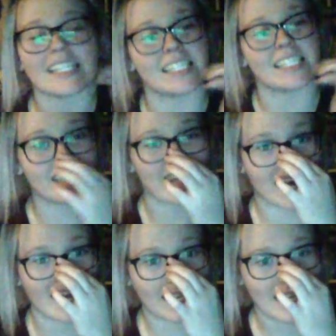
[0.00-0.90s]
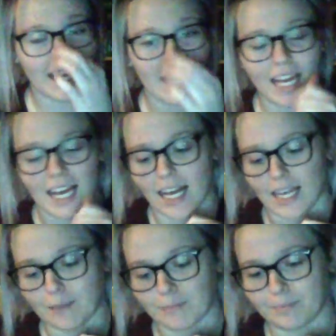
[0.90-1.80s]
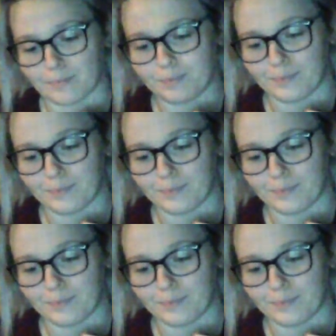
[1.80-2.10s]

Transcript: since that, um,